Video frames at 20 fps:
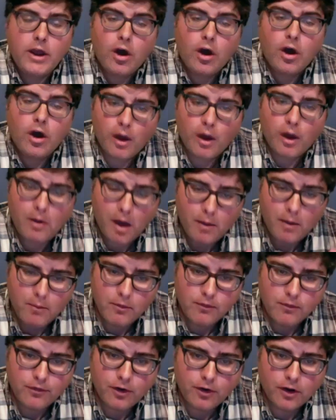he also, I,
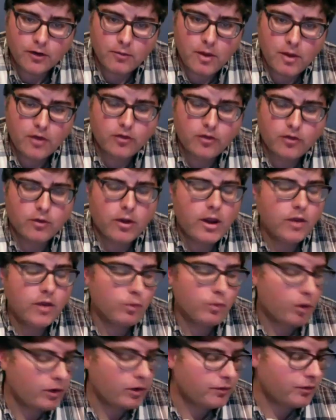I forgot to mention, he
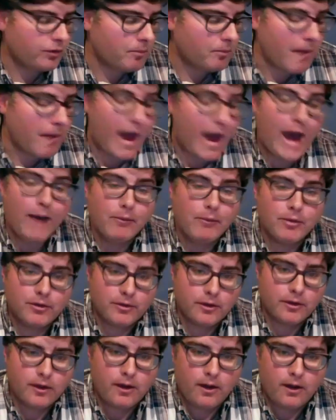has wonderful
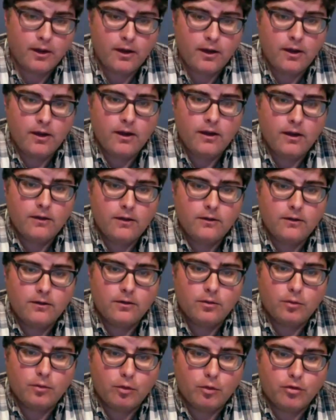maps,
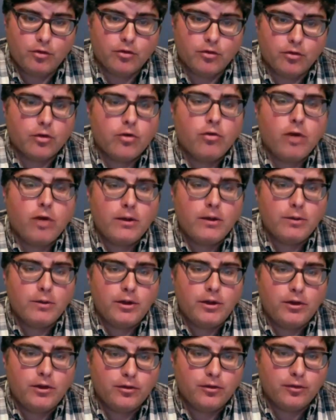which are
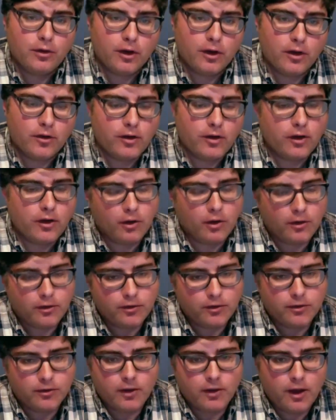incredibly useful because, you know,
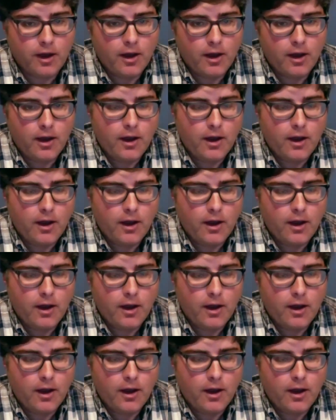it's